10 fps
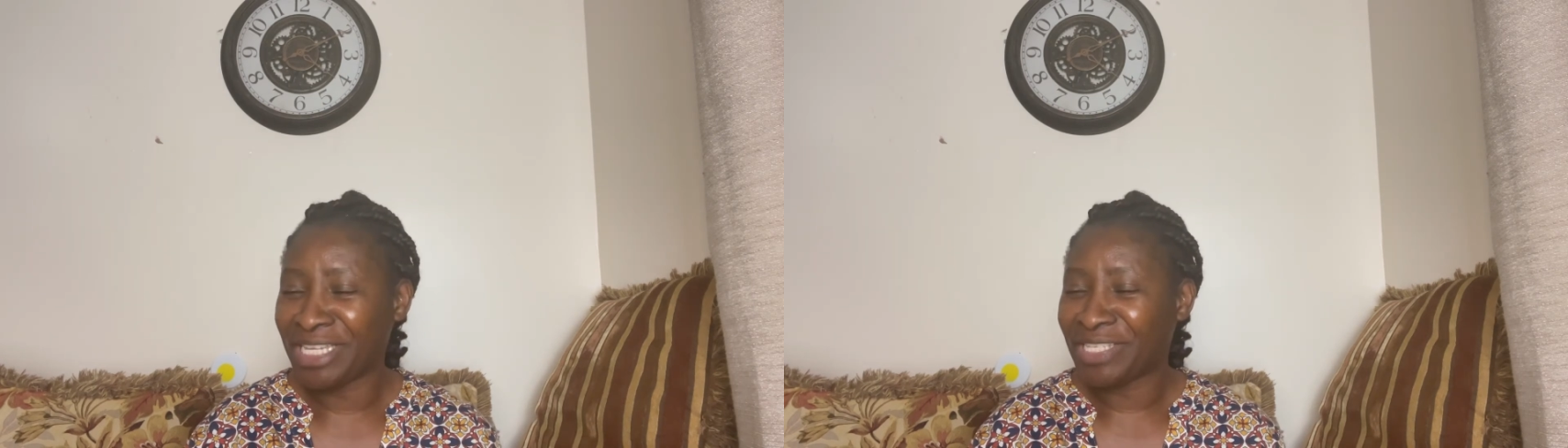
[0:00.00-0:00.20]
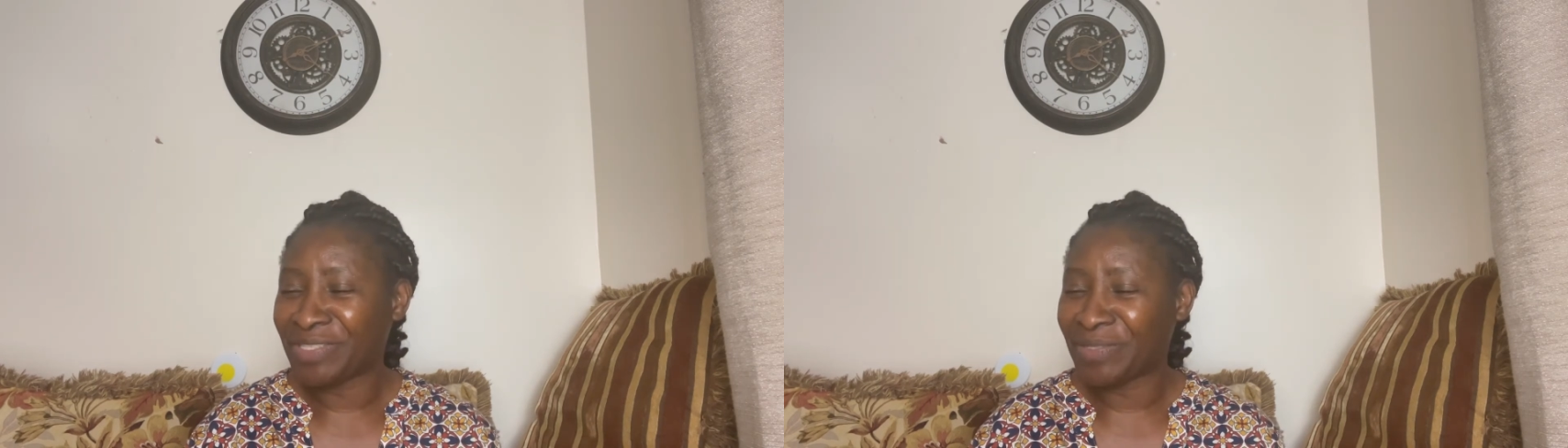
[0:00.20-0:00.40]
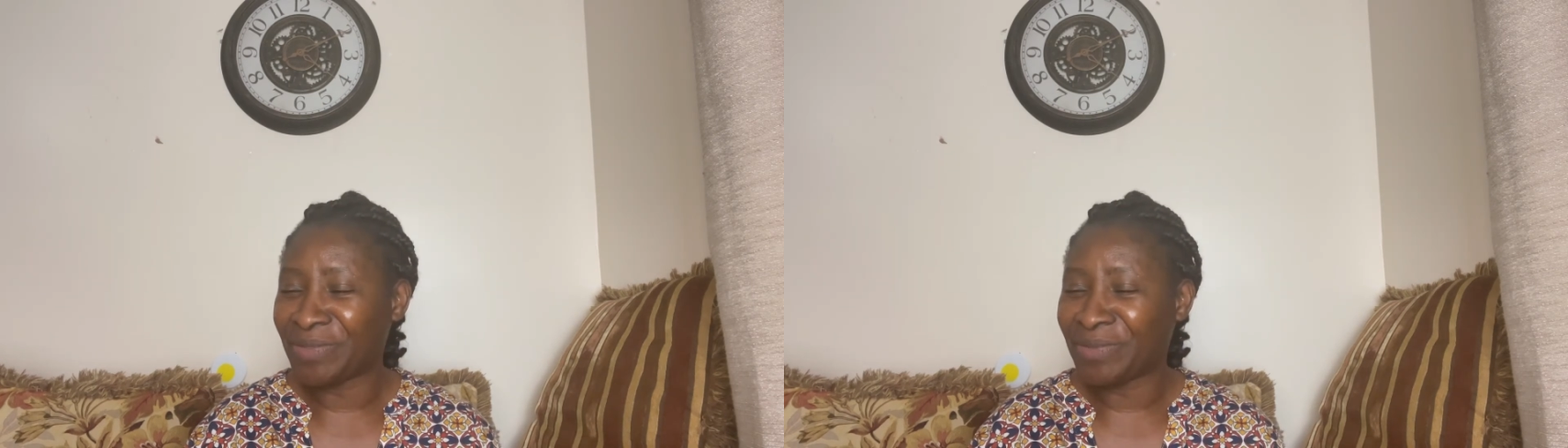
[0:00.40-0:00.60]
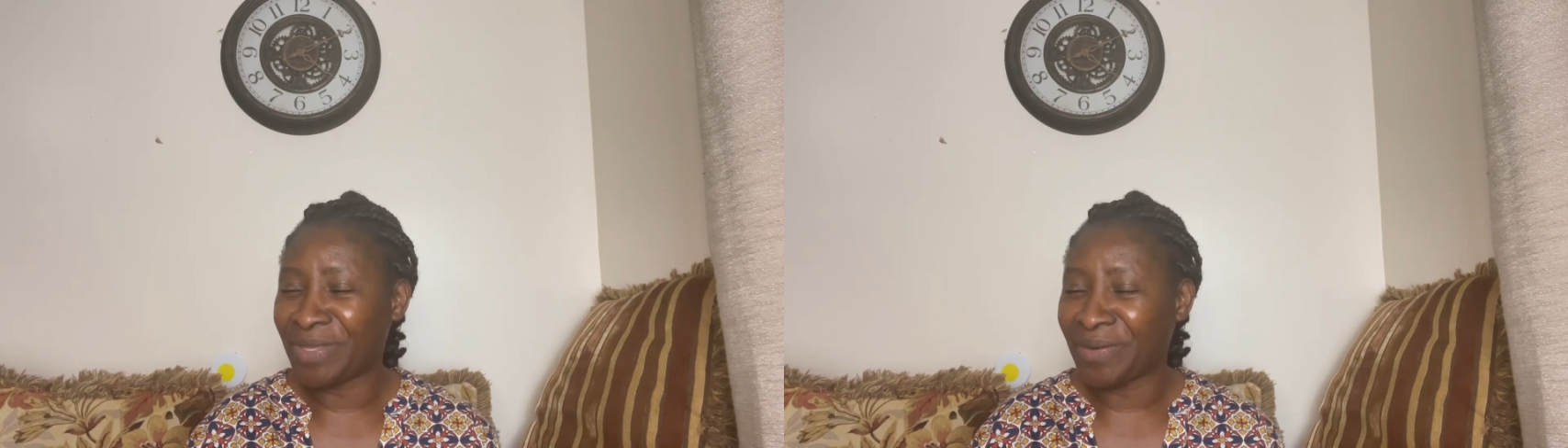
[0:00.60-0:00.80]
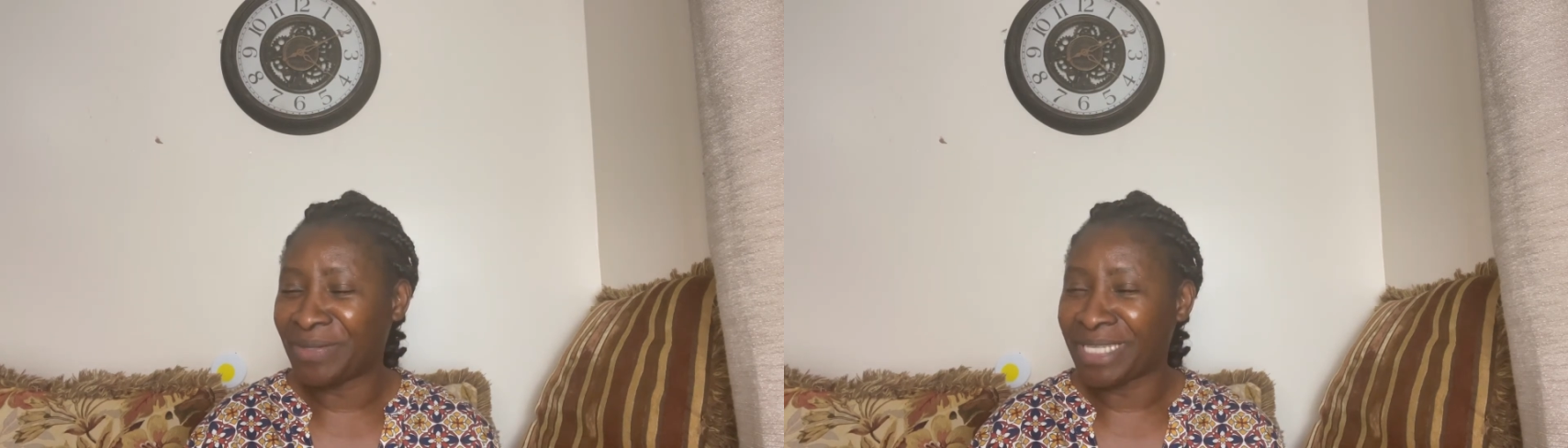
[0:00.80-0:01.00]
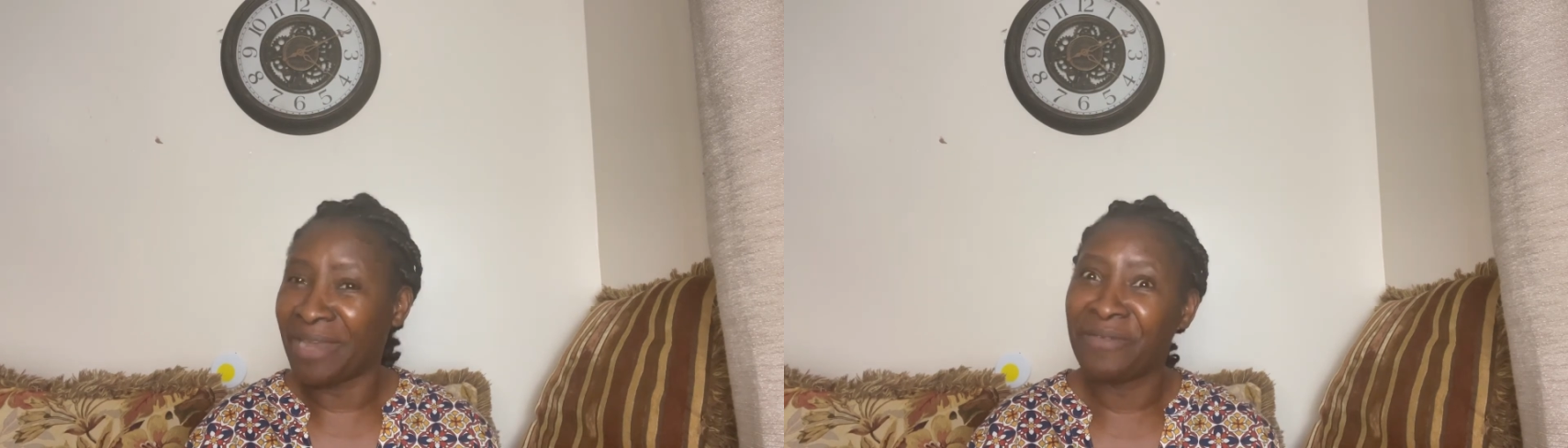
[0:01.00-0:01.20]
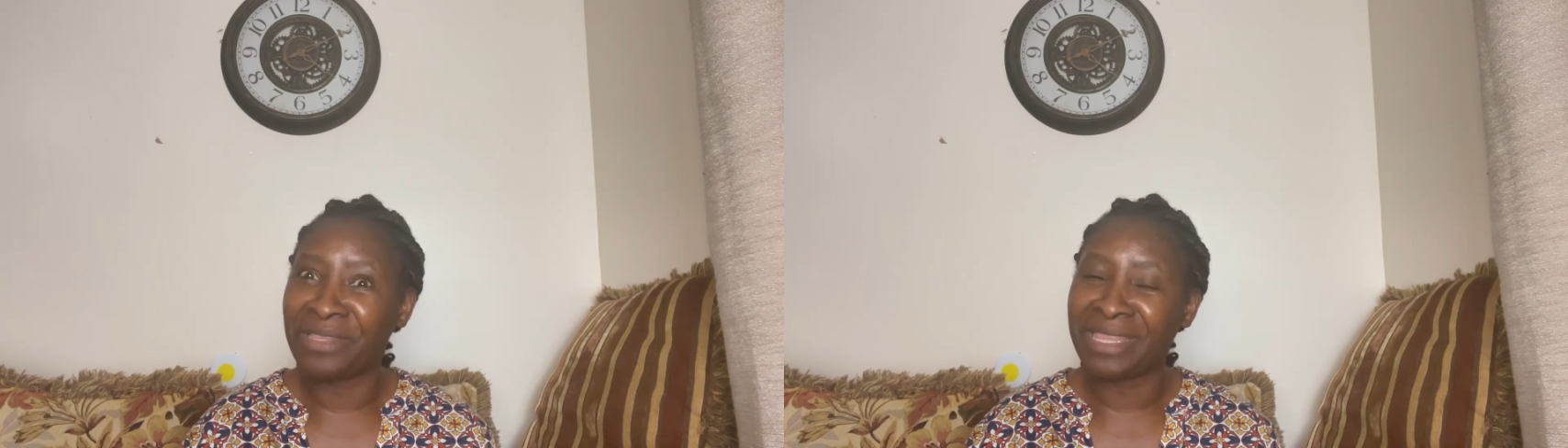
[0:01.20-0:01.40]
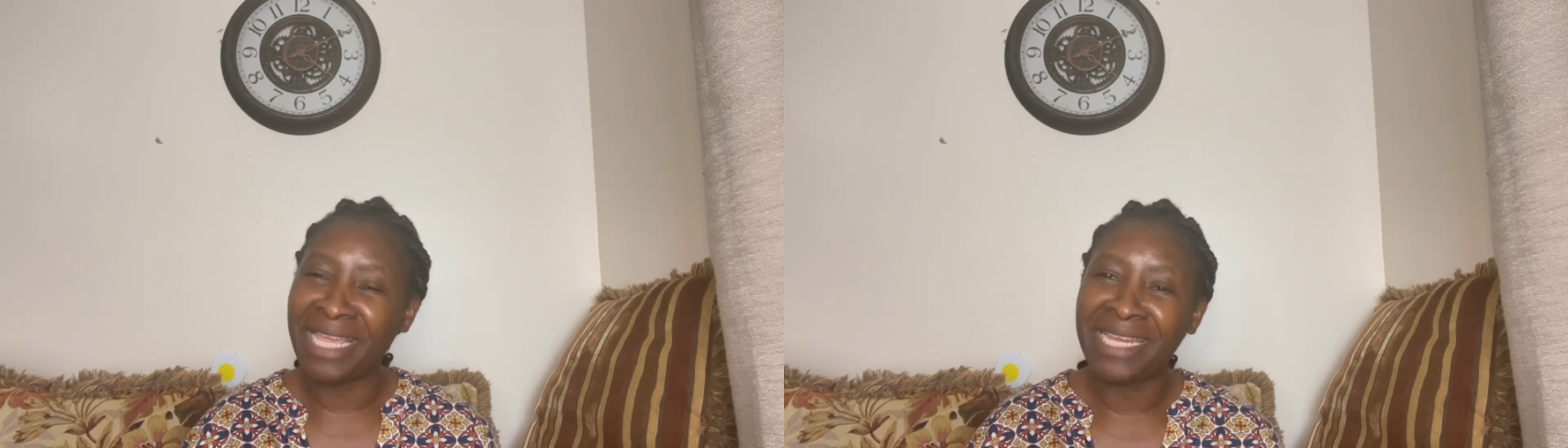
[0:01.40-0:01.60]
So there is every
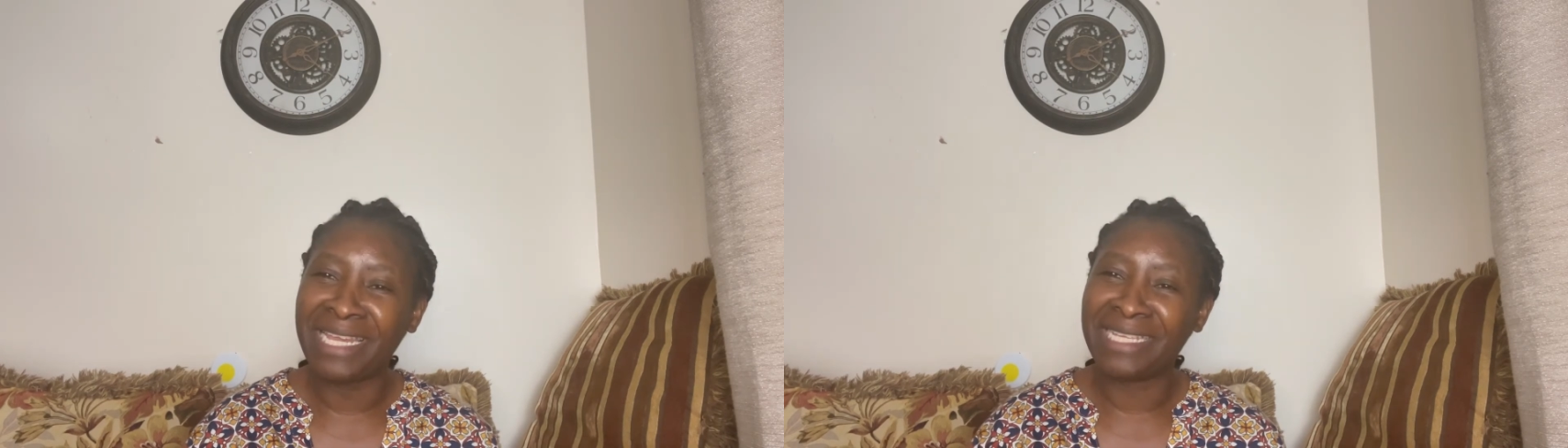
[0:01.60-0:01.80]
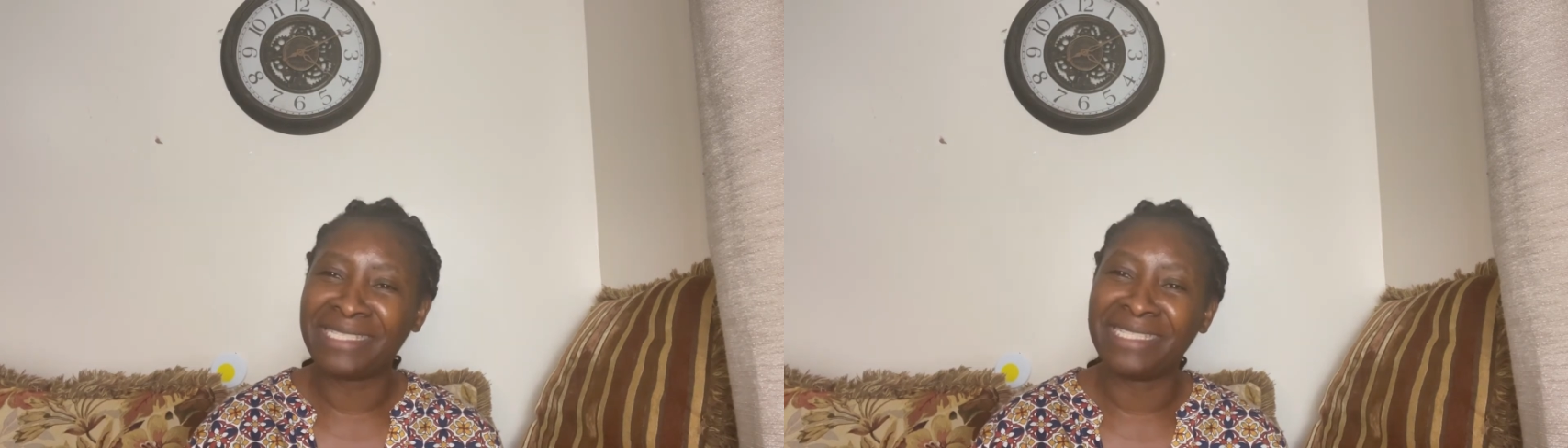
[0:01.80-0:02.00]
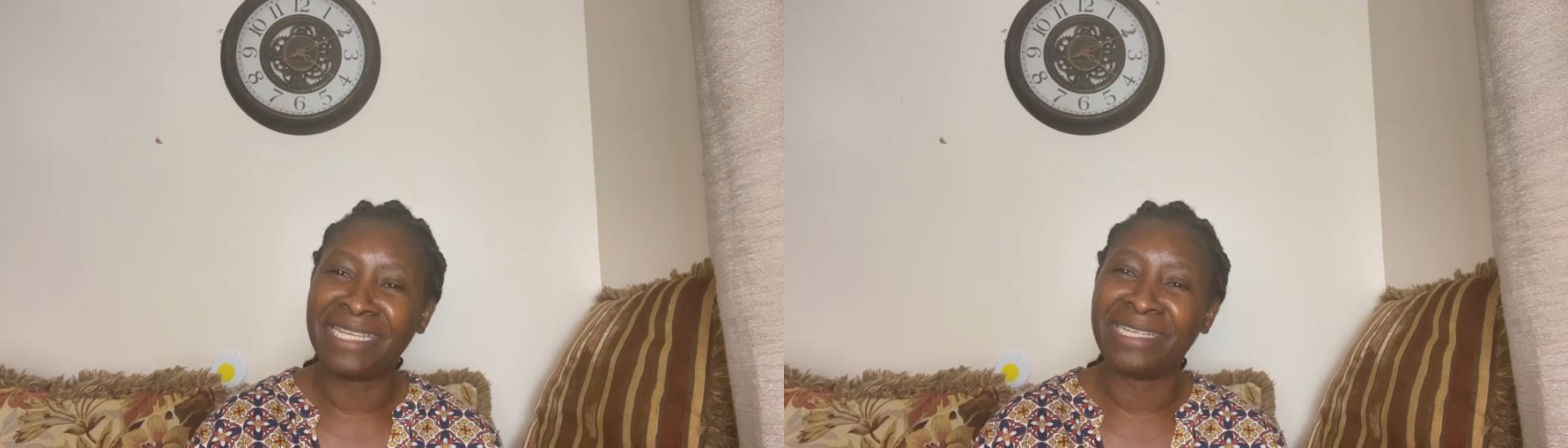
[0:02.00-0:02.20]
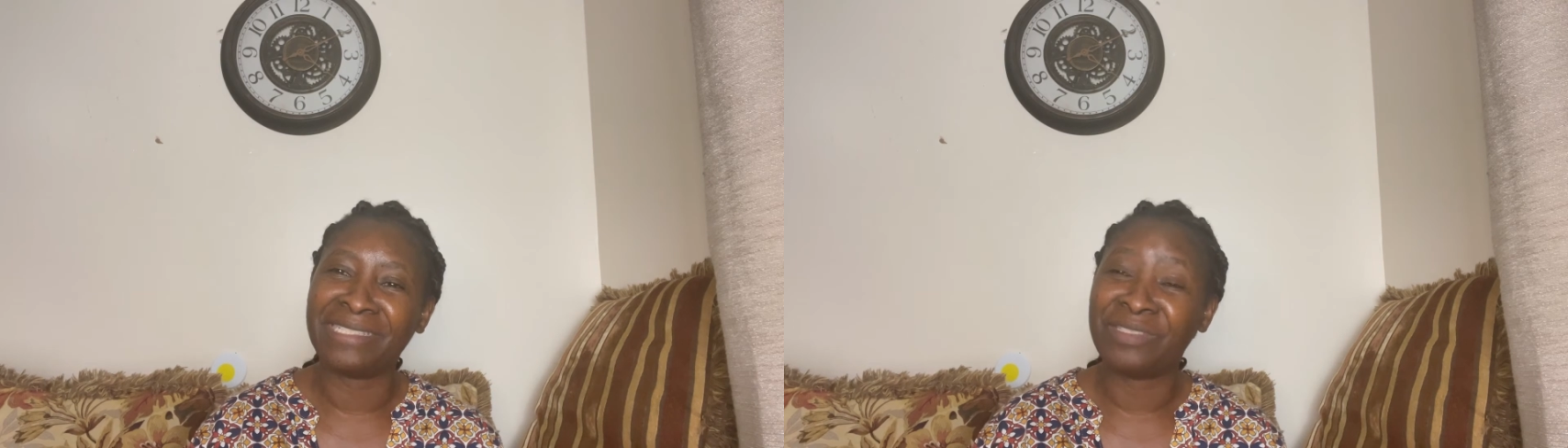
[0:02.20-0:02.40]
tendency that,